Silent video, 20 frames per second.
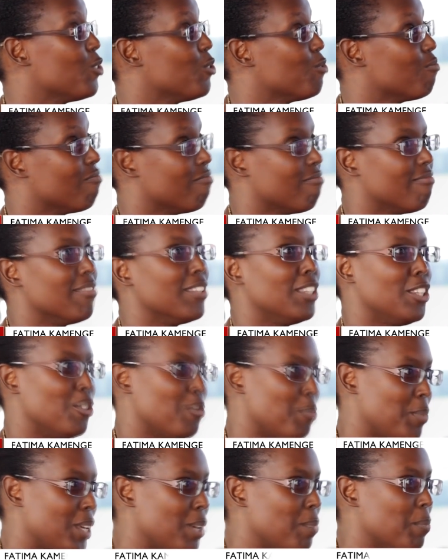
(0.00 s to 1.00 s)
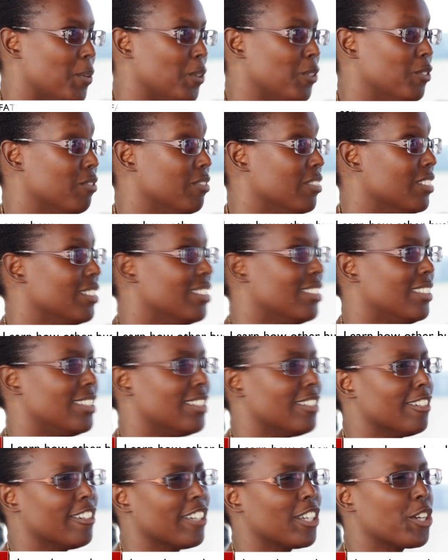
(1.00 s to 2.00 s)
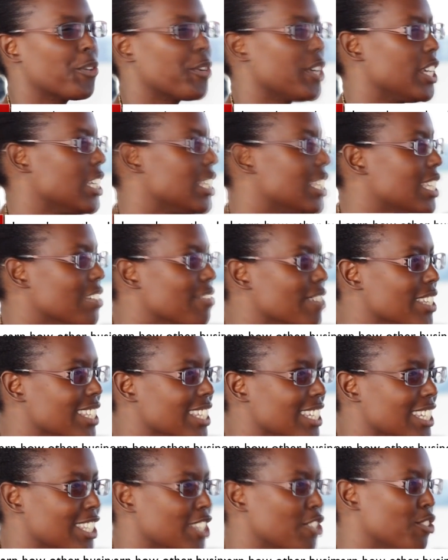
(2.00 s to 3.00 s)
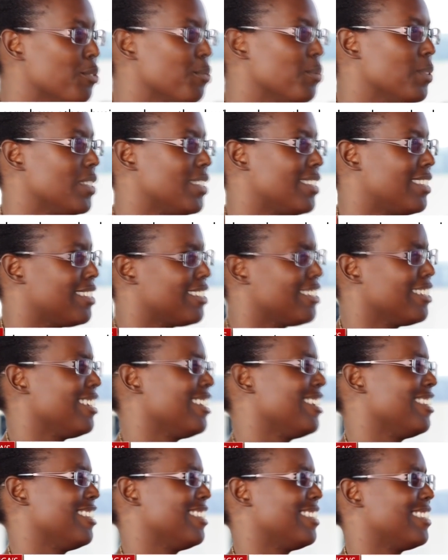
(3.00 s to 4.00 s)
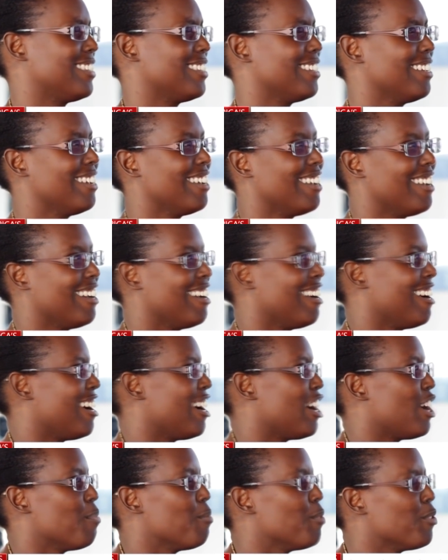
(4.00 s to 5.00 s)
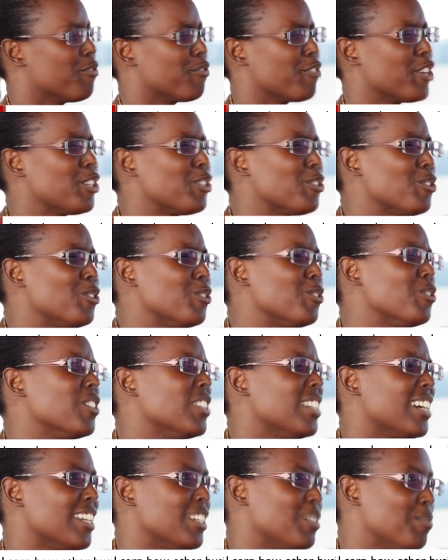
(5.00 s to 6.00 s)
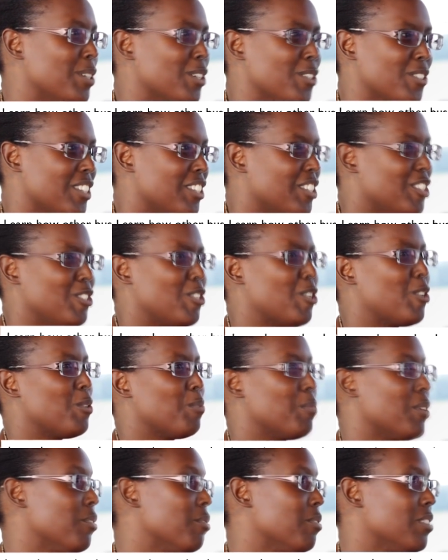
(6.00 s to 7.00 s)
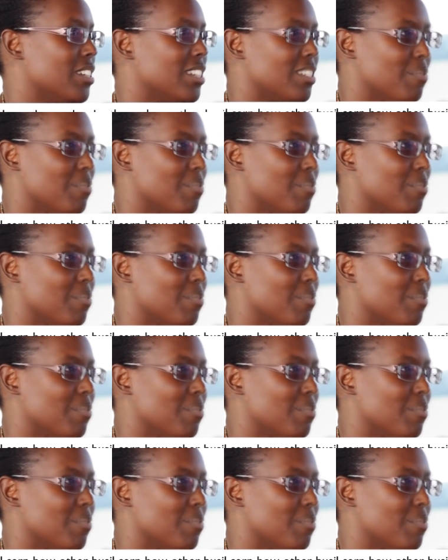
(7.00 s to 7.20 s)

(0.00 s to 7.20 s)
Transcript: The people, their creativity, their resilience. I'm afraid to use that because it's not about